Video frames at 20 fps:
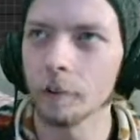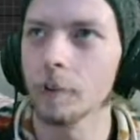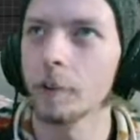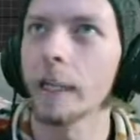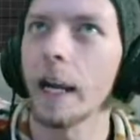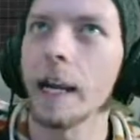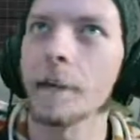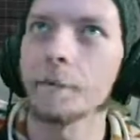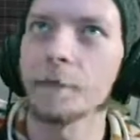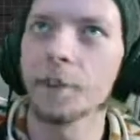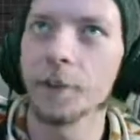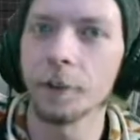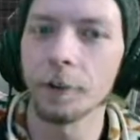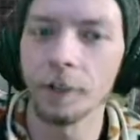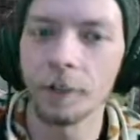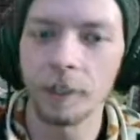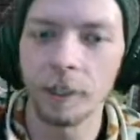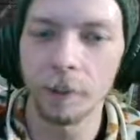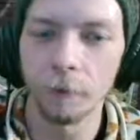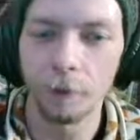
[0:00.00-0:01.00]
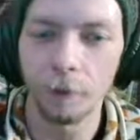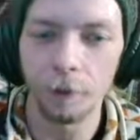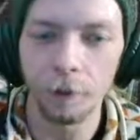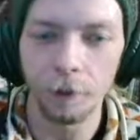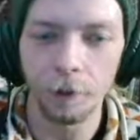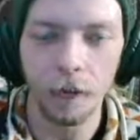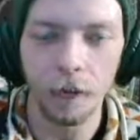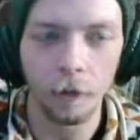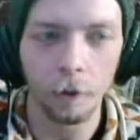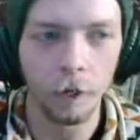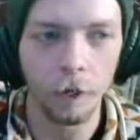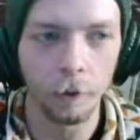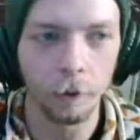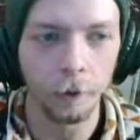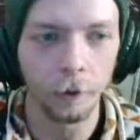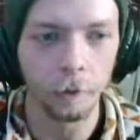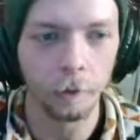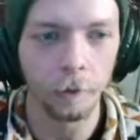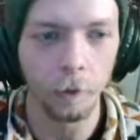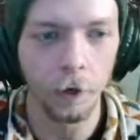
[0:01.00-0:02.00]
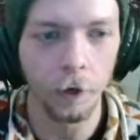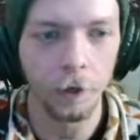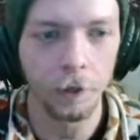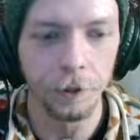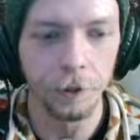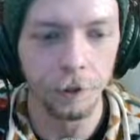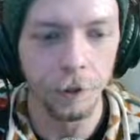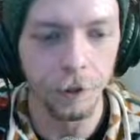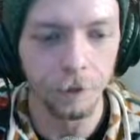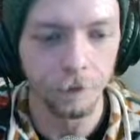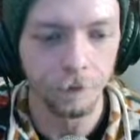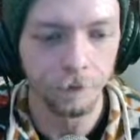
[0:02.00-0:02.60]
games that are similar to how I would want to do it.